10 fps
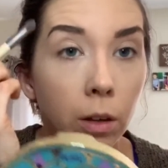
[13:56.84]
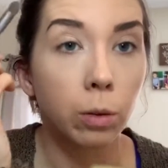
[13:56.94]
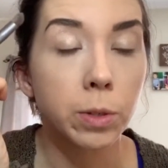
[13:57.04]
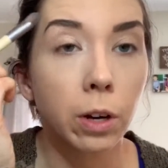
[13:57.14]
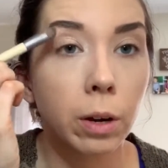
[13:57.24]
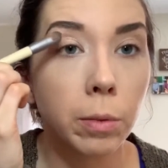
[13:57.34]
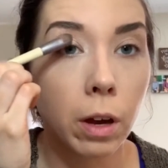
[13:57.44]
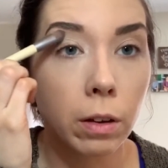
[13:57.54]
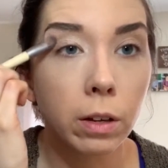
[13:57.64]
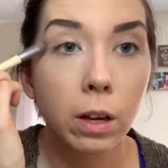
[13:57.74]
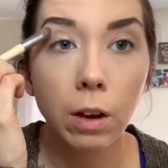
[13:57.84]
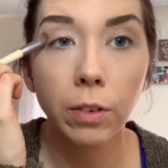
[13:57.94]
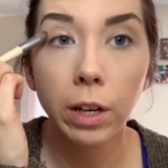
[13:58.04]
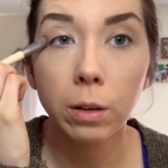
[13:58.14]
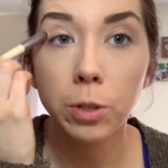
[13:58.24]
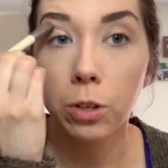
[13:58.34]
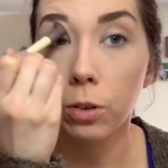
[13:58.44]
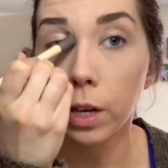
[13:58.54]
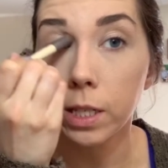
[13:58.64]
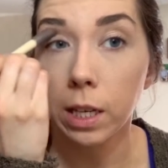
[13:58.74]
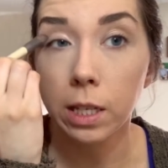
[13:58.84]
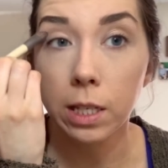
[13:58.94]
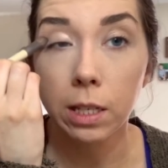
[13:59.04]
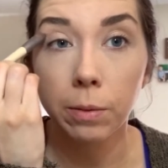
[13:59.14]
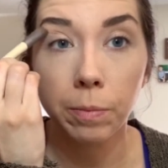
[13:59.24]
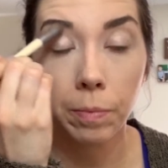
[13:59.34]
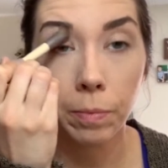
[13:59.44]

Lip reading: Oh, sorry, I'm covering it up so you guys can't see.